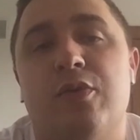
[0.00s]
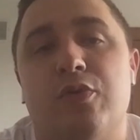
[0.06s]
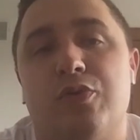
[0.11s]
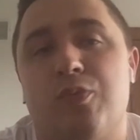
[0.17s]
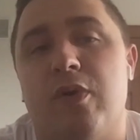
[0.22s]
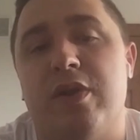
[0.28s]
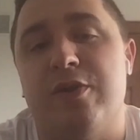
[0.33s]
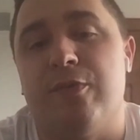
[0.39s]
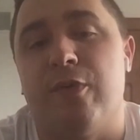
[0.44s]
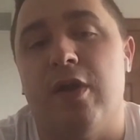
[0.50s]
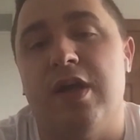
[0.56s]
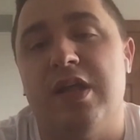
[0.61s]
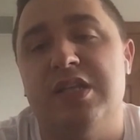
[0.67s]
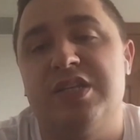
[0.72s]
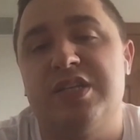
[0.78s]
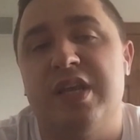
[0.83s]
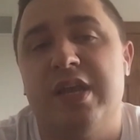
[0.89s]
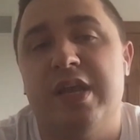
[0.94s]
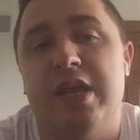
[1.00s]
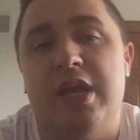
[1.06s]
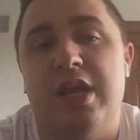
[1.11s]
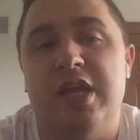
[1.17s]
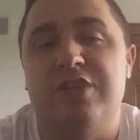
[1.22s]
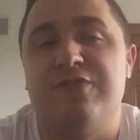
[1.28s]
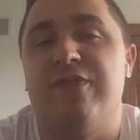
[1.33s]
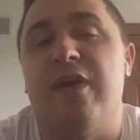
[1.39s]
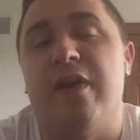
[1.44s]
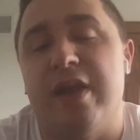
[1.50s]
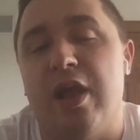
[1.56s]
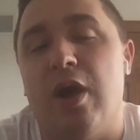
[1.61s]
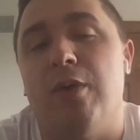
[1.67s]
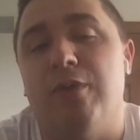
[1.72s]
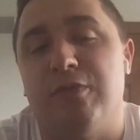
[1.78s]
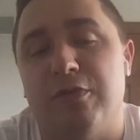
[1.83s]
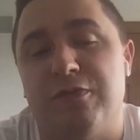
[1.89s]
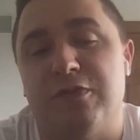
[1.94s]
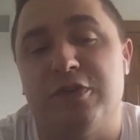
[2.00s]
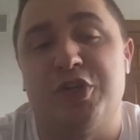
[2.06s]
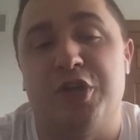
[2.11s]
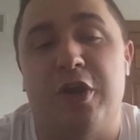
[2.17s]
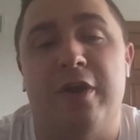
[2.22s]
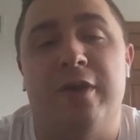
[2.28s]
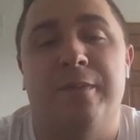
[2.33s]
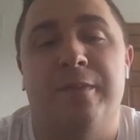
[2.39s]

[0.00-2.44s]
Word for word: with what he runs, it's very helpful for sure.